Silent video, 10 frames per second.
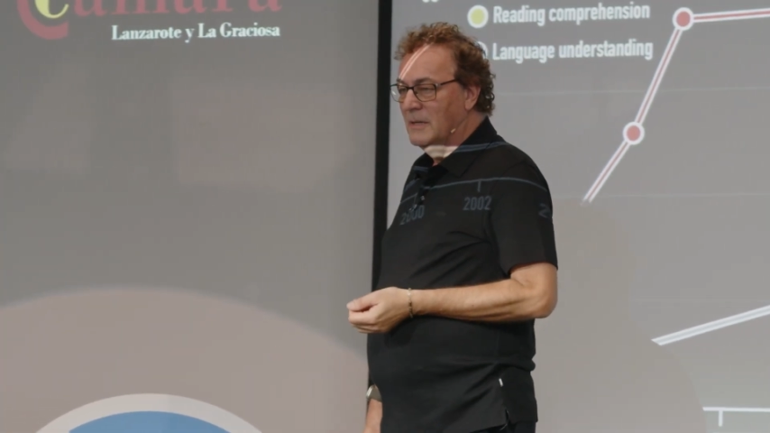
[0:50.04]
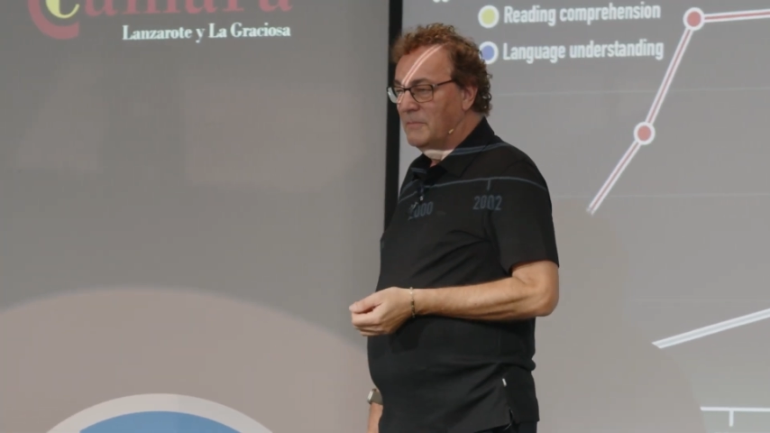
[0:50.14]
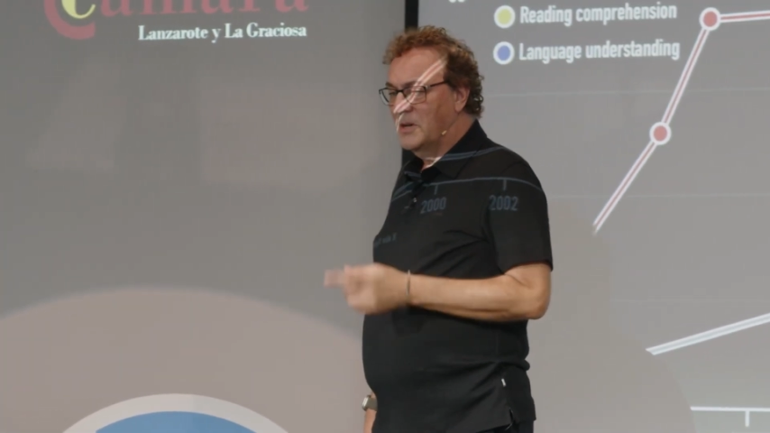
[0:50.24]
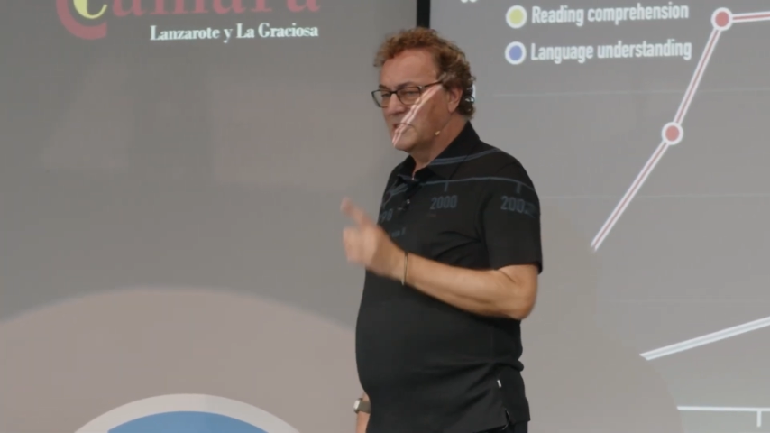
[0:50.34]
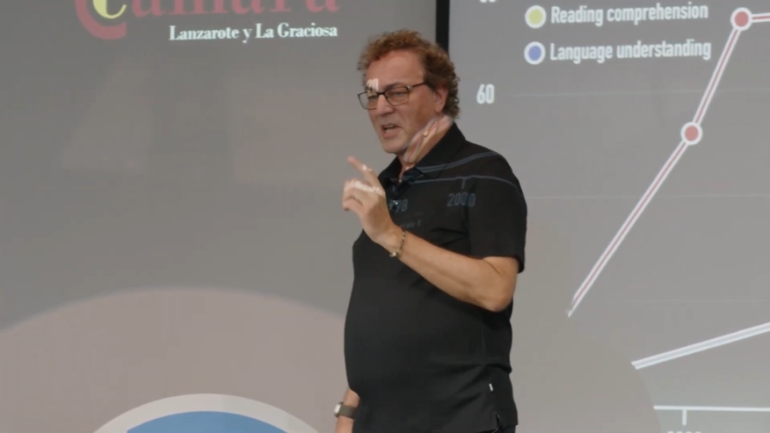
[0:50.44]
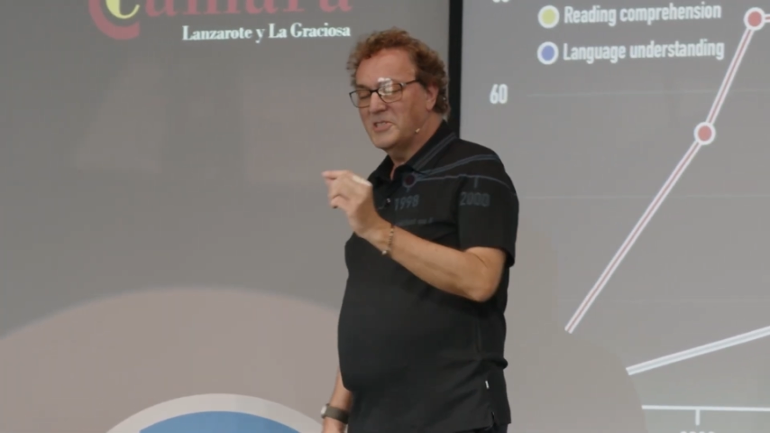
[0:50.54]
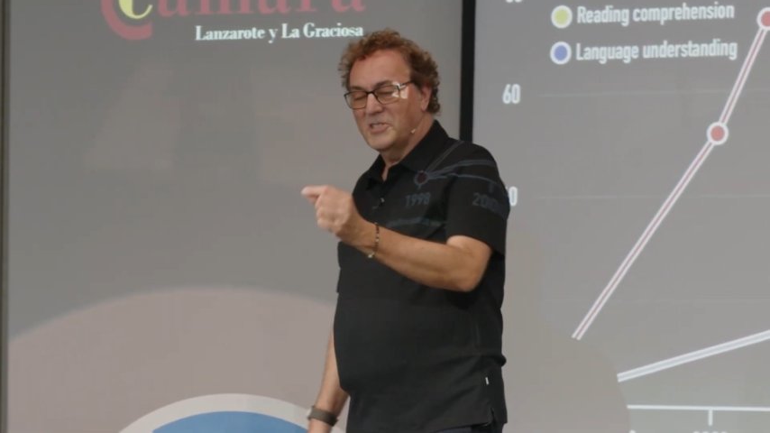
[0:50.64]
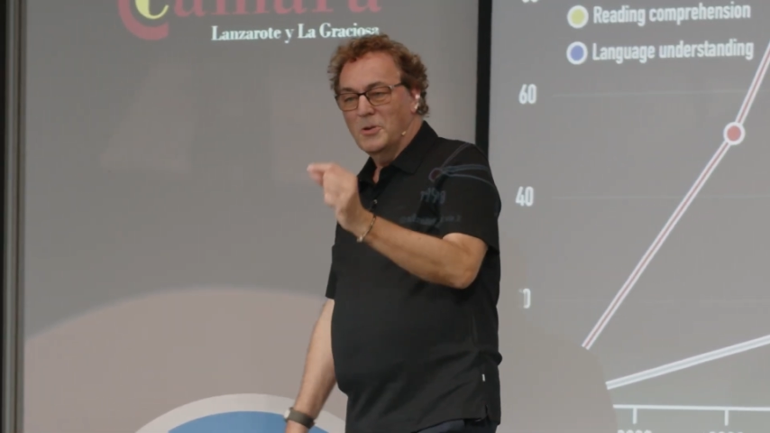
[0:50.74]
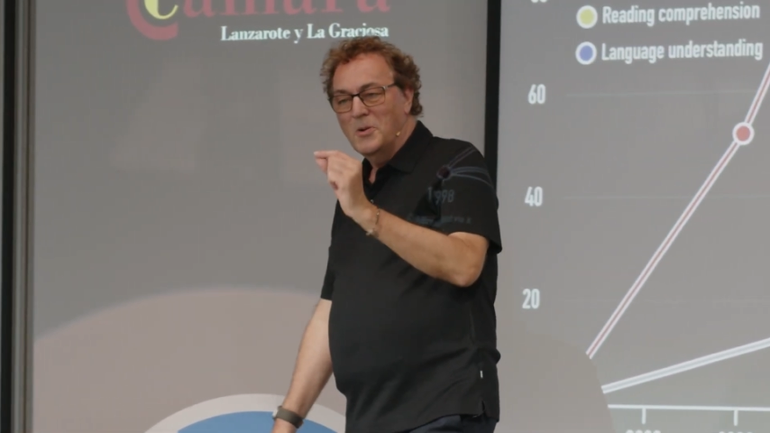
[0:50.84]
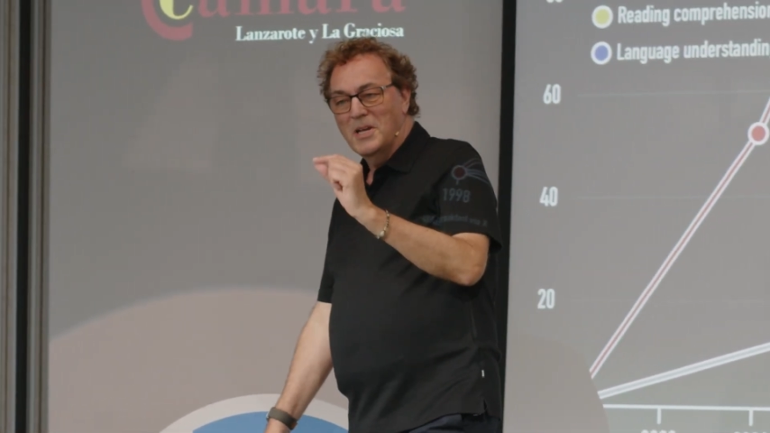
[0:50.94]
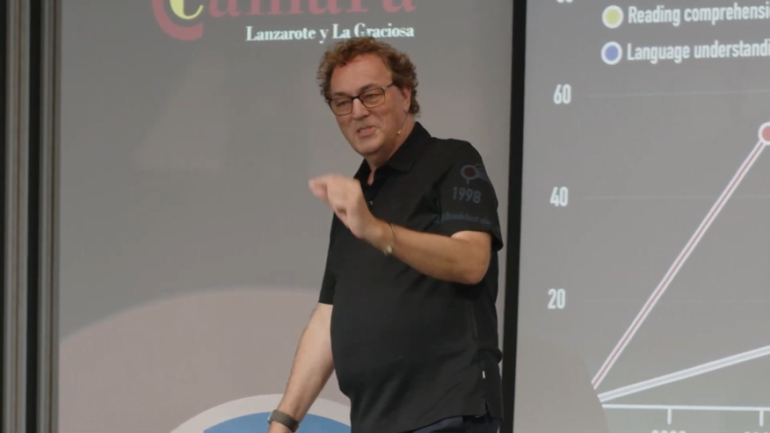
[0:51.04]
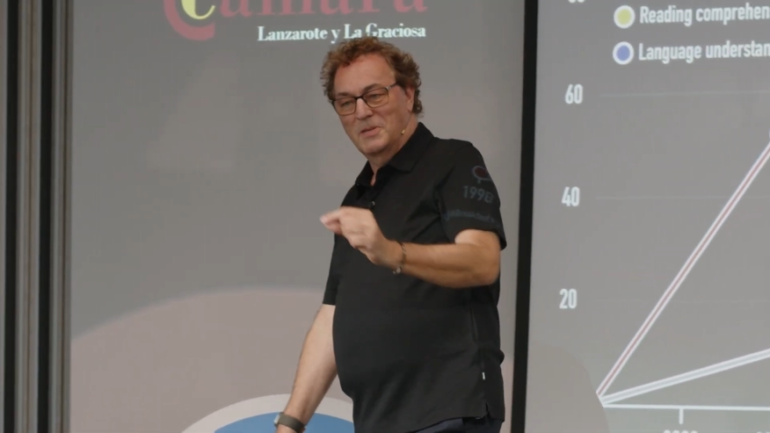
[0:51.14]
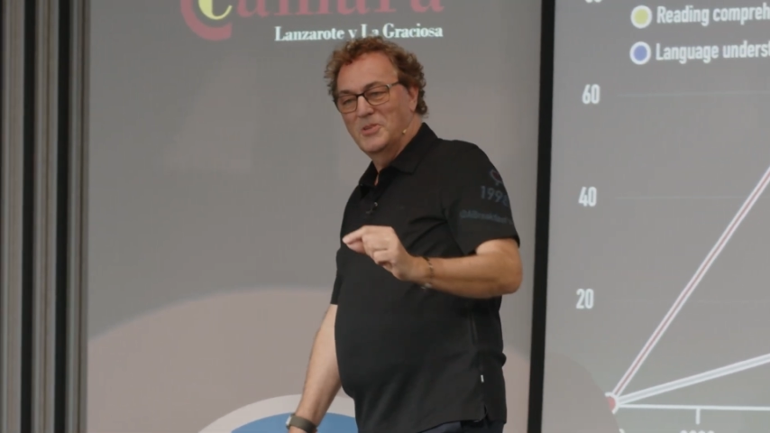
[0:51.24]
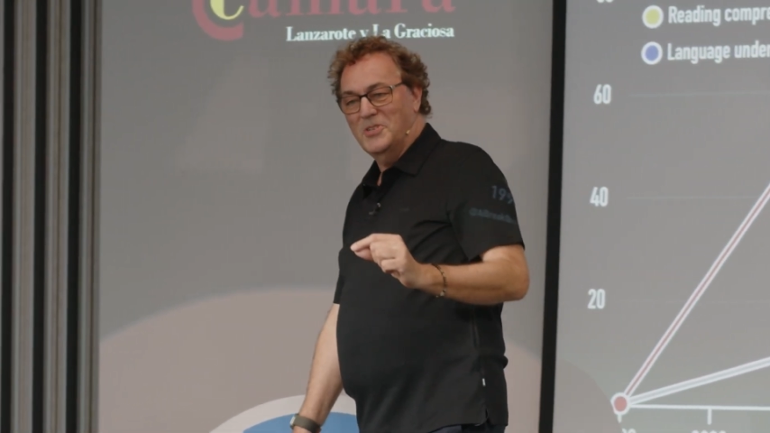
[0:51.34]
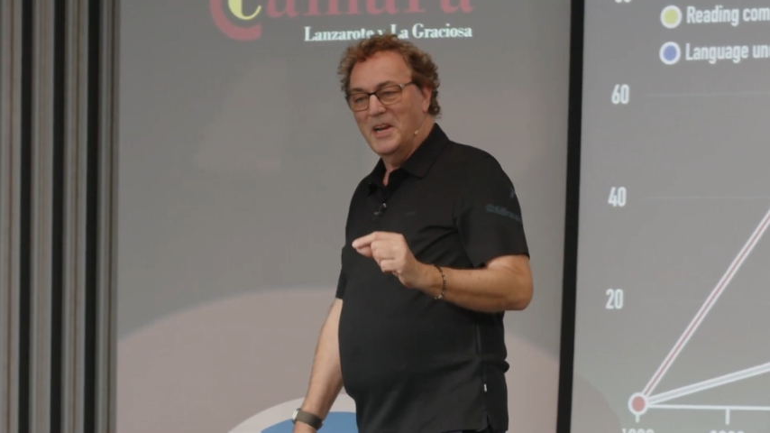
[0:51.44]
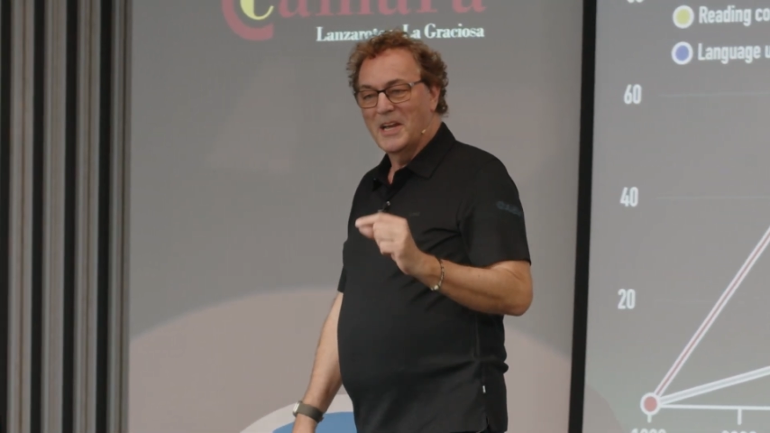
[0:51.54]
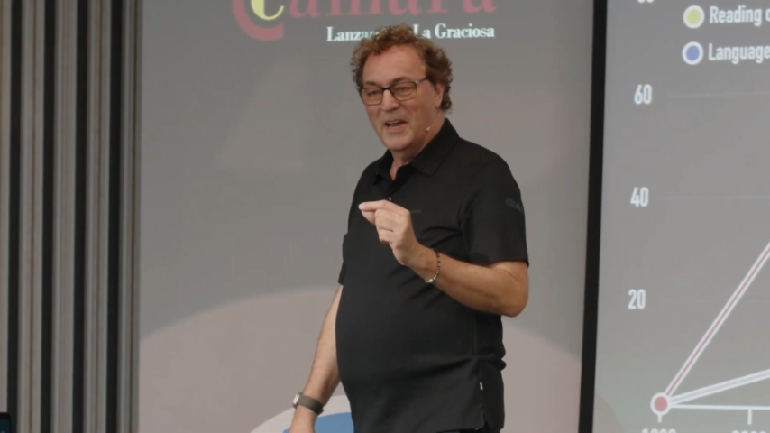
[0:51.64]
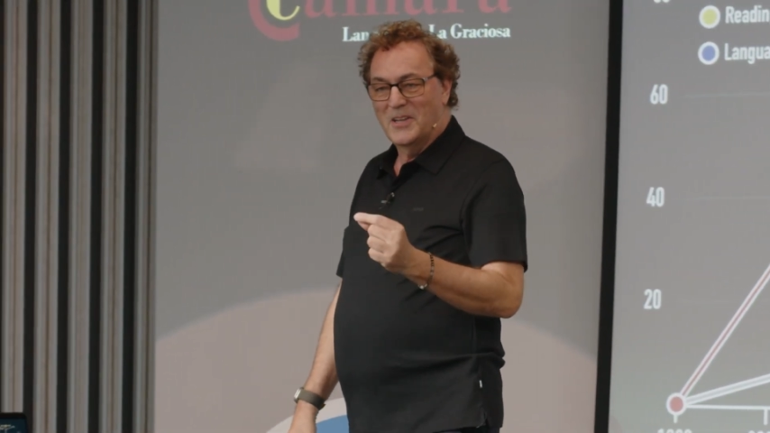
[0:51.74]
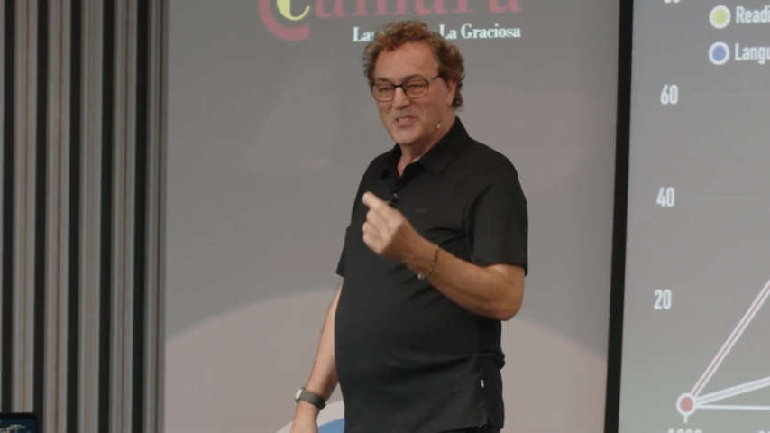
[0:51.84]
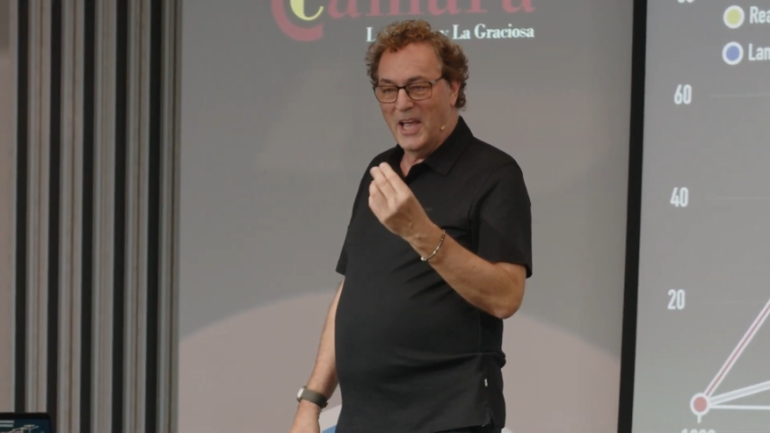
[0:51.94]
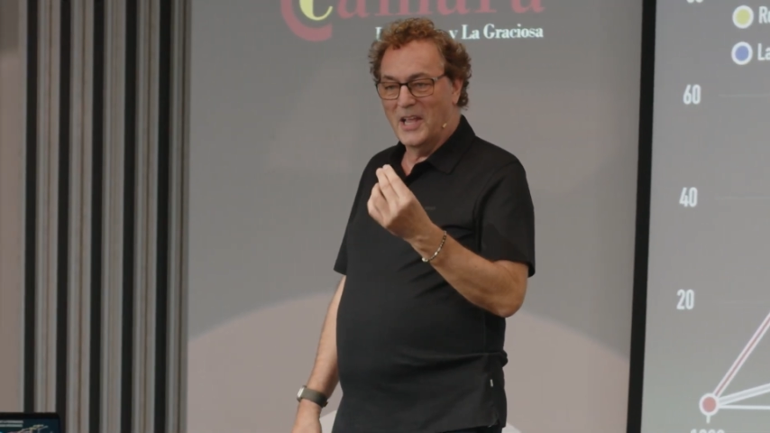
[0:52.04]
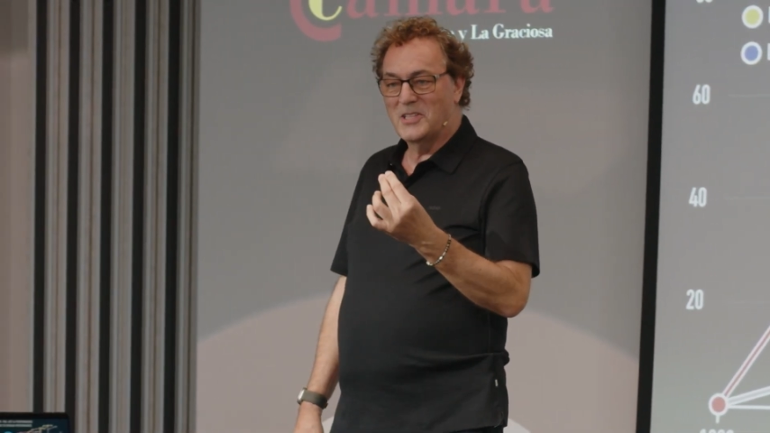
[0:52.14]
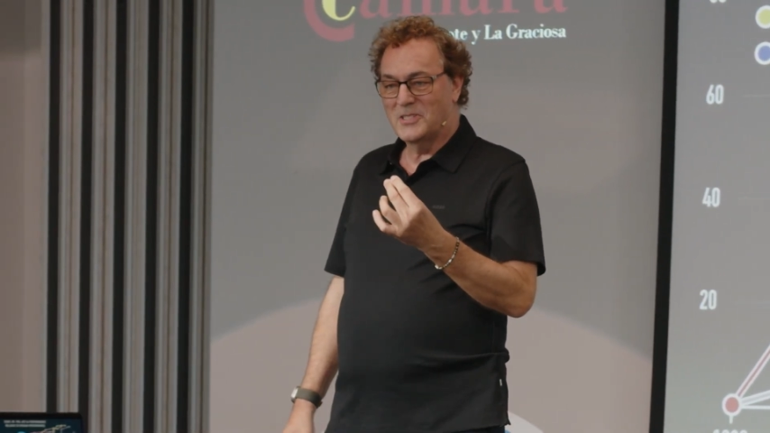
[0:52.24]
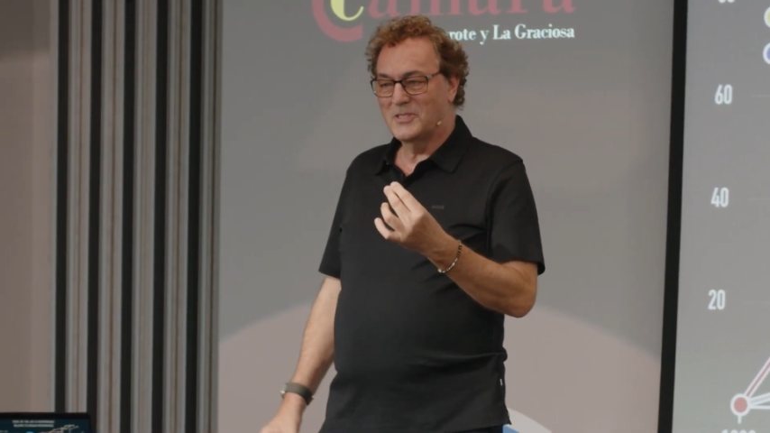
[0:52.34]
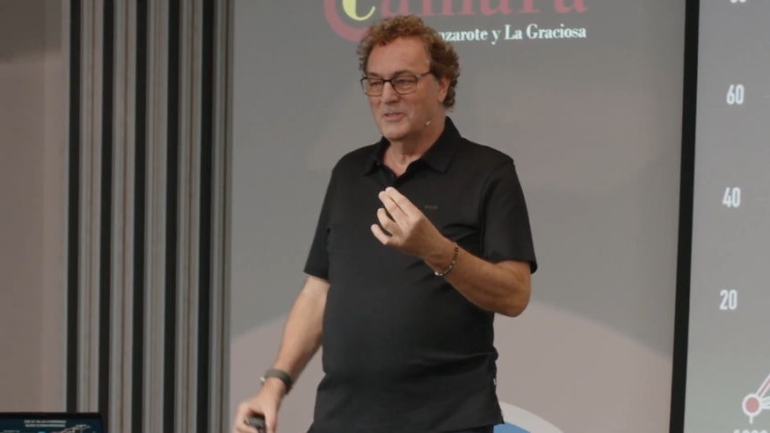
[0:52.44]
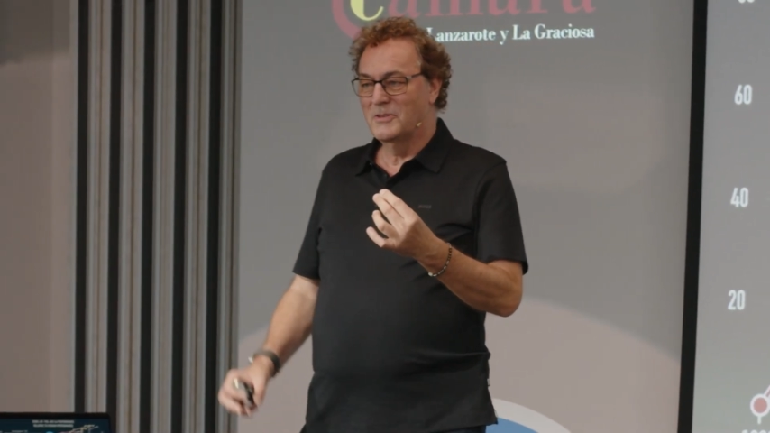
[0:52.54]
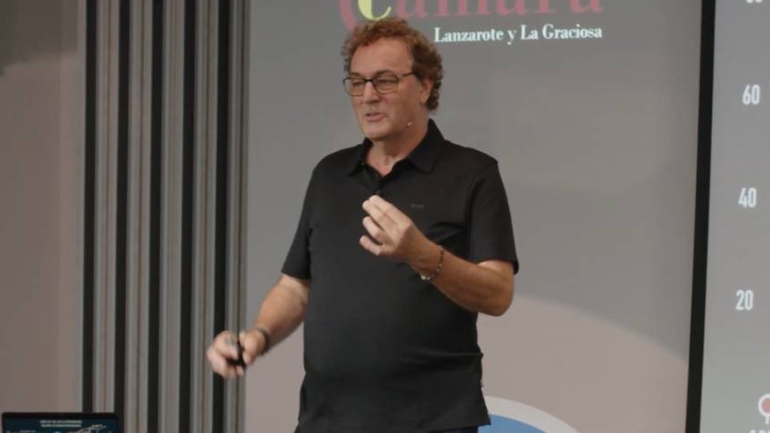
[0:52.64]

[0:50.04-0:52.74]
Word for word: Because as soon as the machine understands